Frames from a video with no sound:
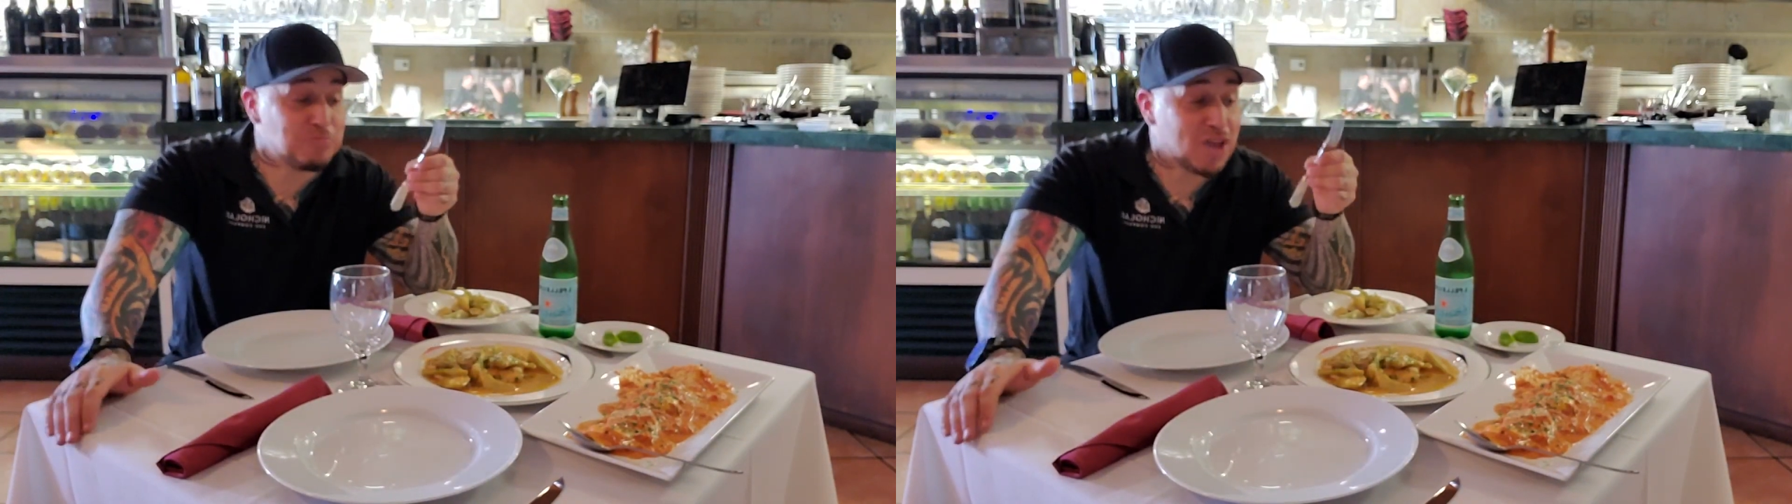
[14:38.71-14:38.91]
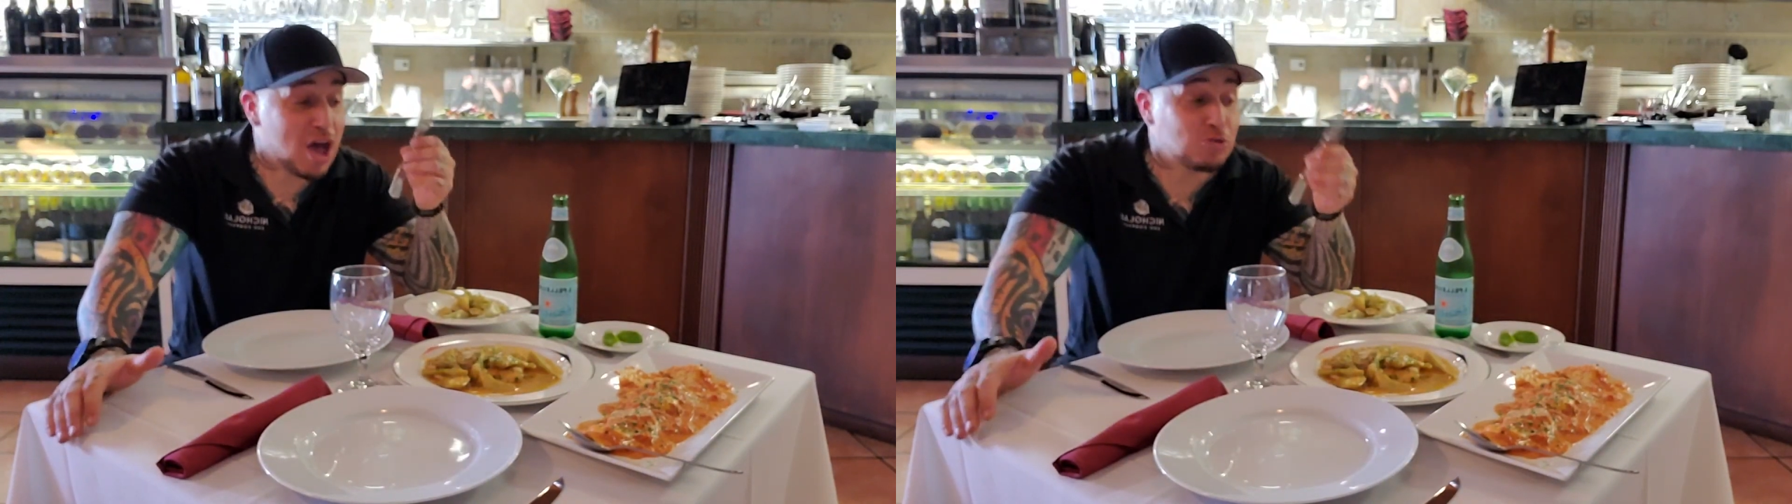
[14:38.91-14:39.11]

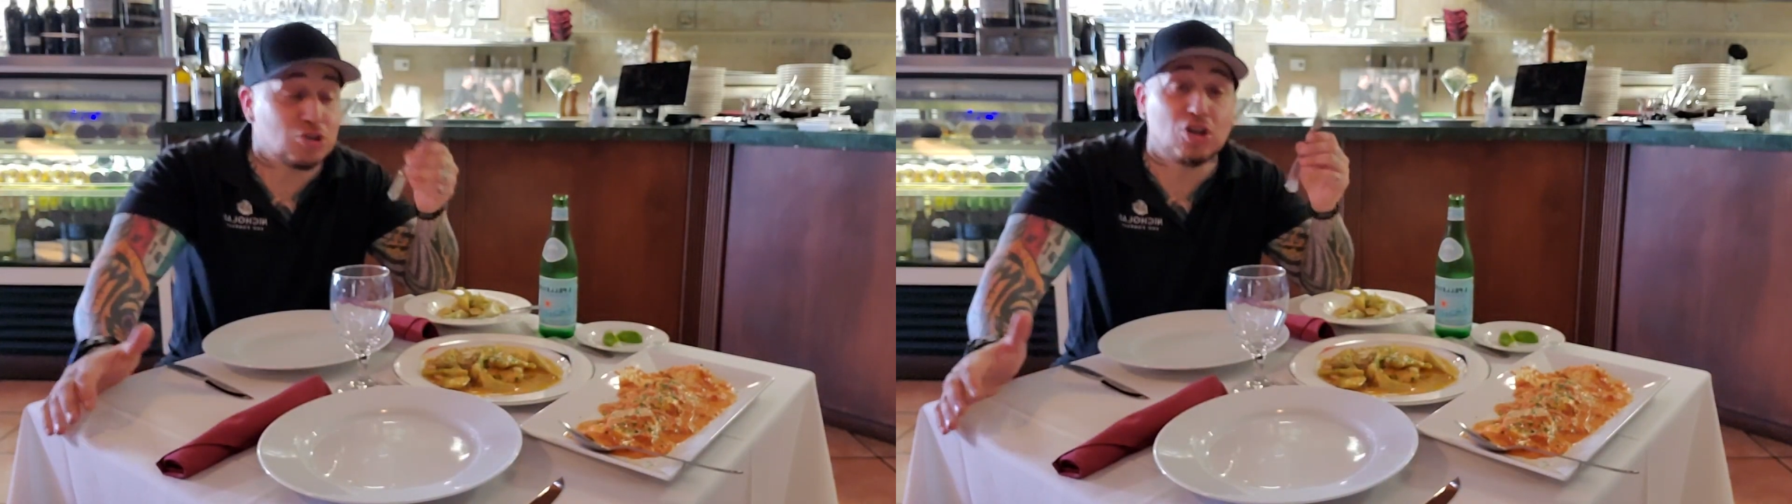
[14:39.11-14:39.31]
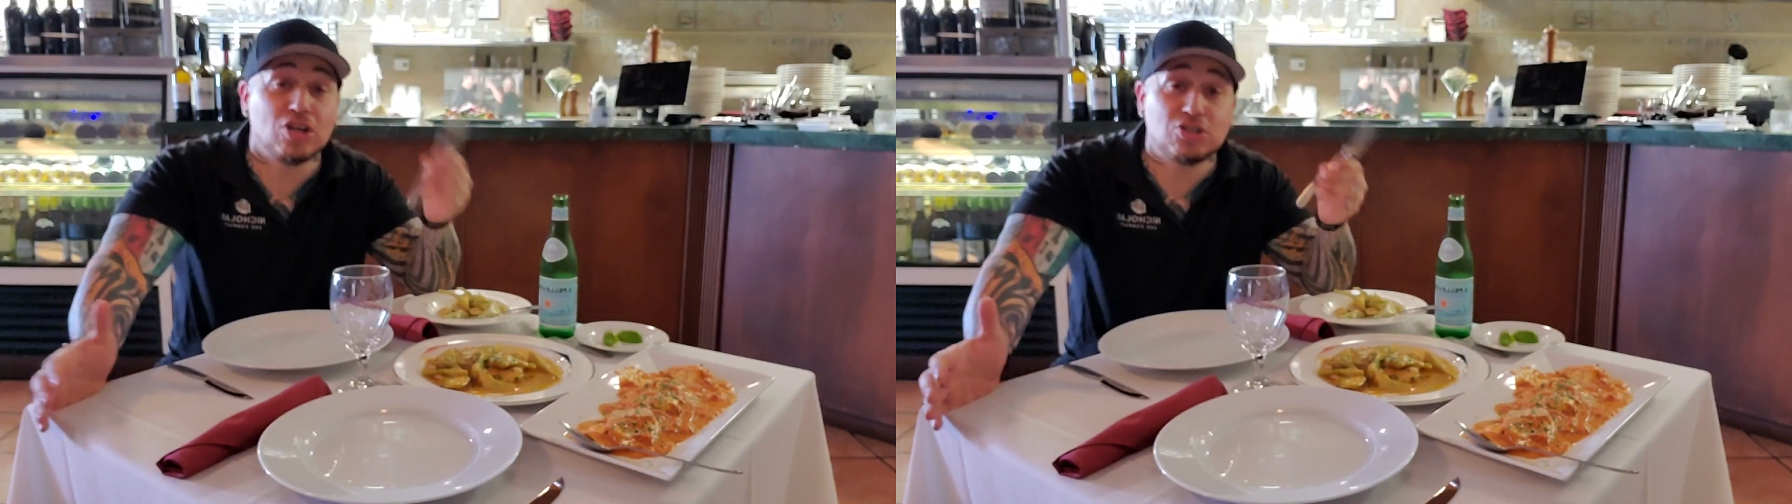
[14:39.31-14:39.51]
how
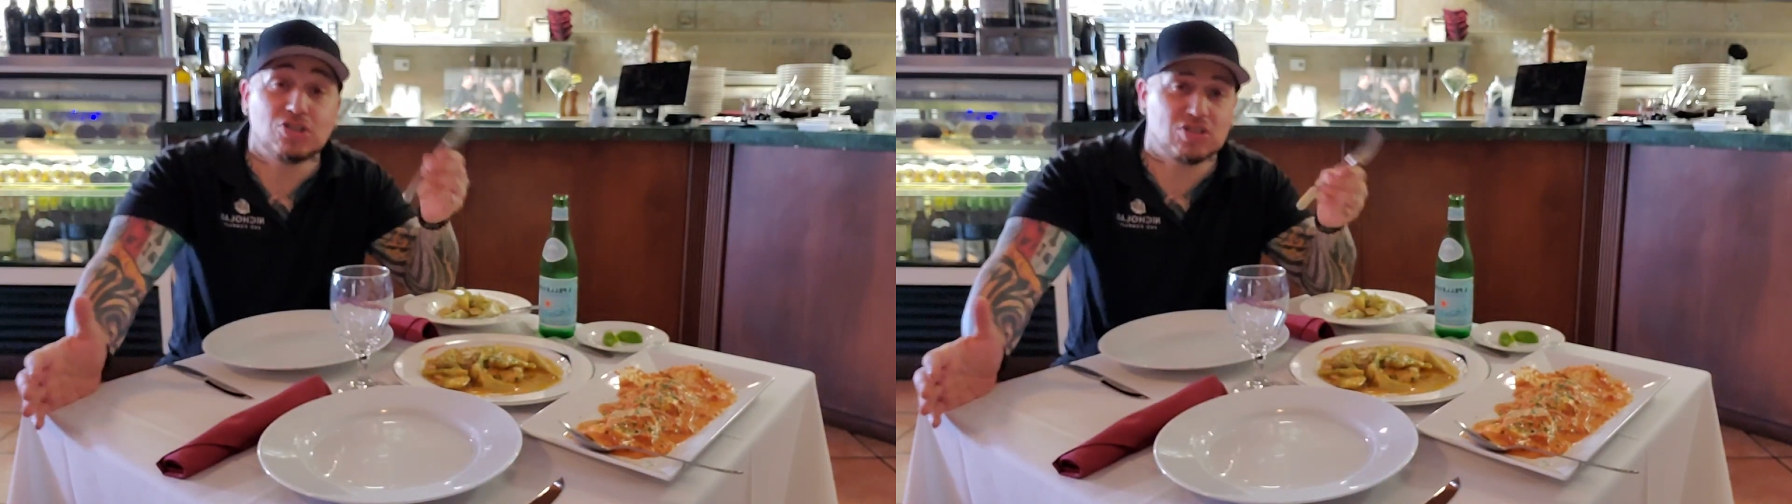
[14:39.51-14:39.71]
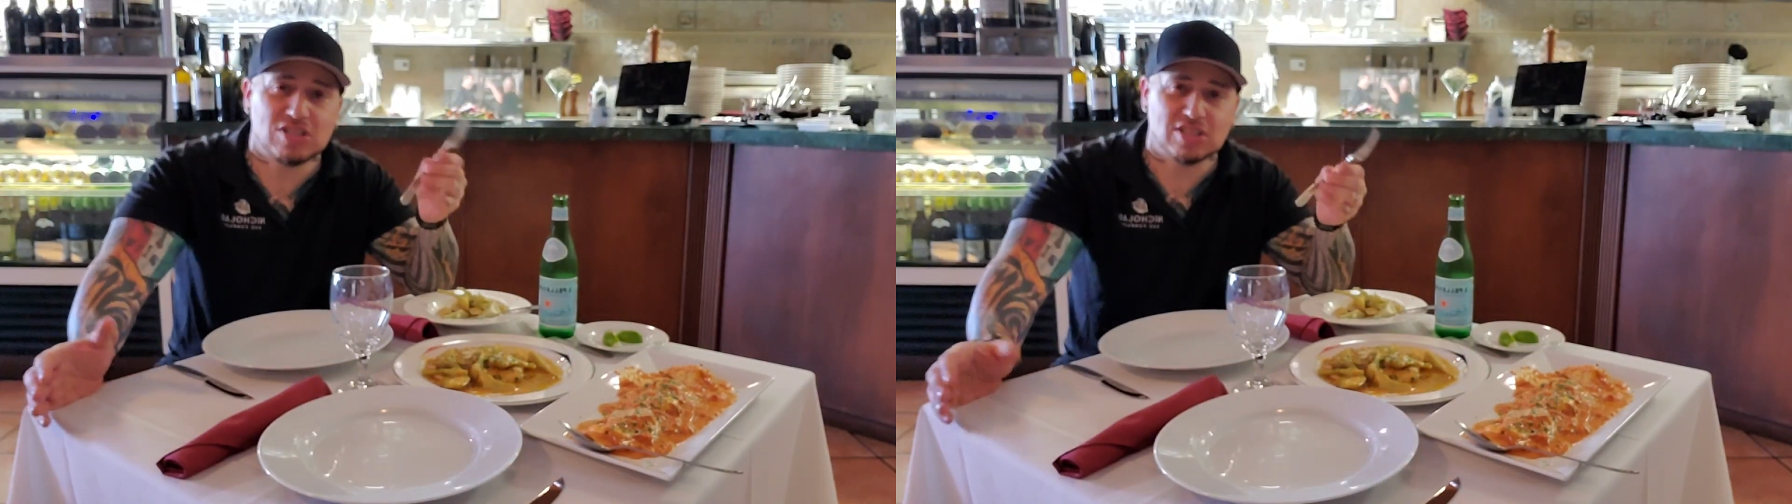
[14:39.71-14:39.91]
delicious
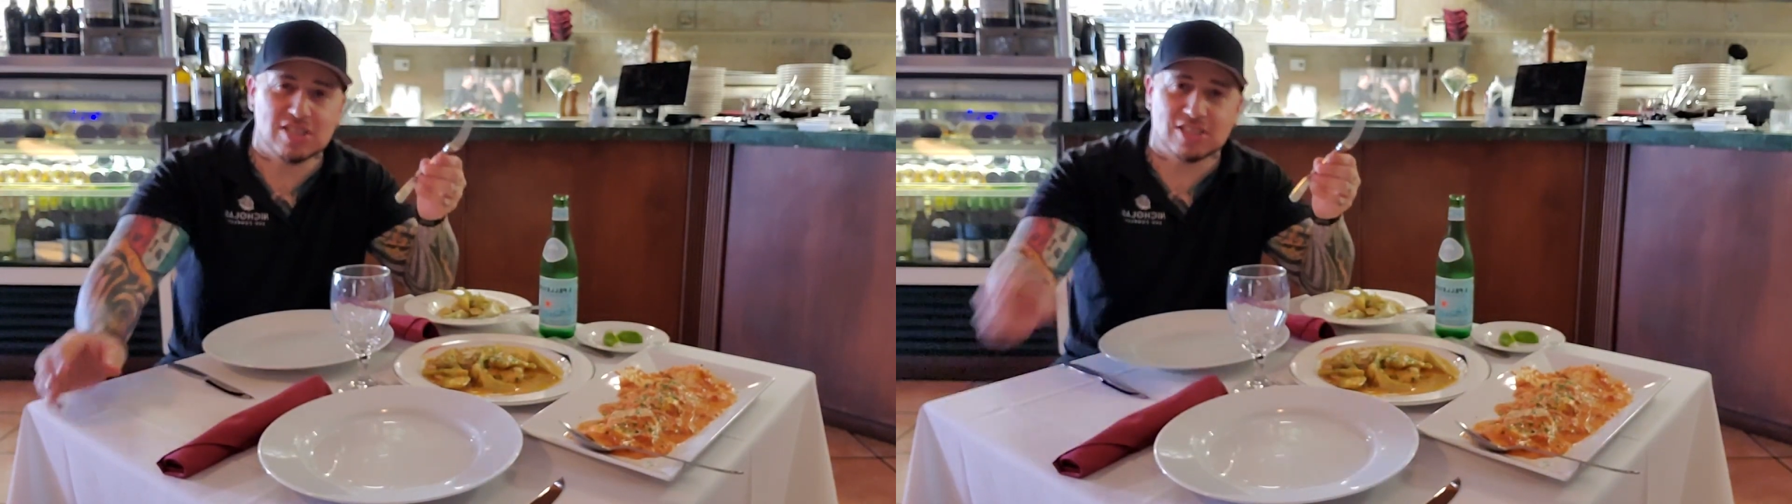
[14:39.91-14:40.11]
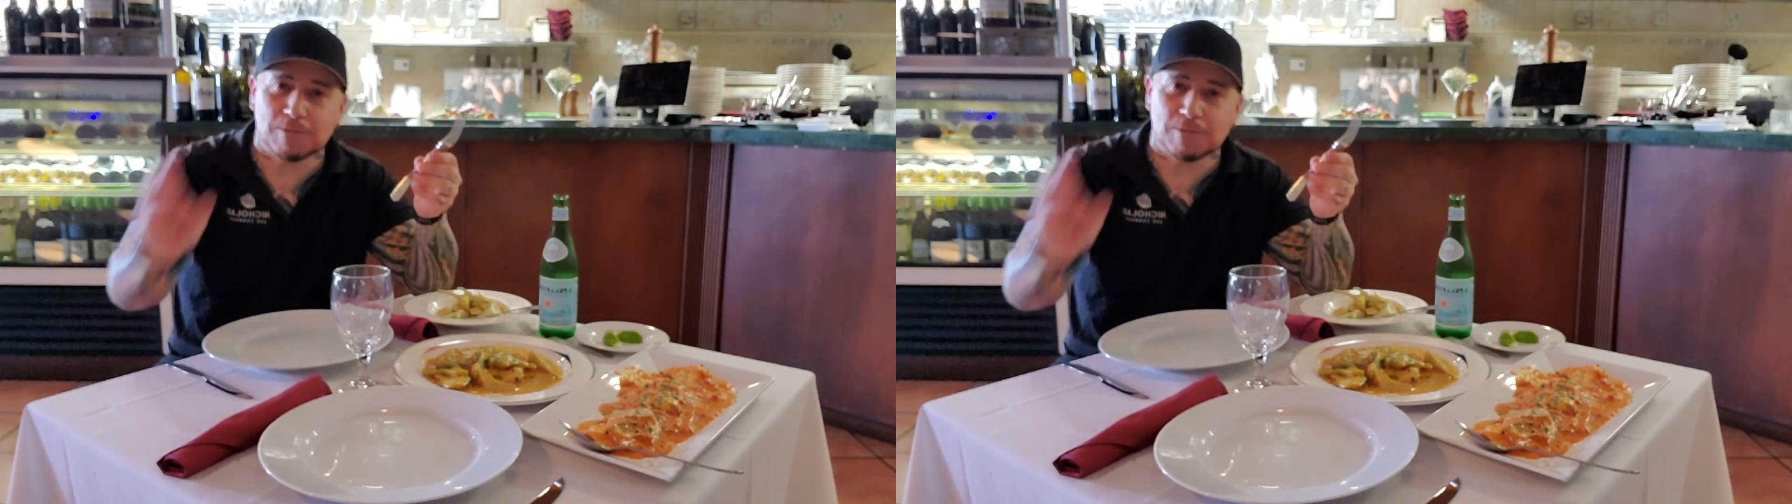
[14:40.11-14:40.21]
this is.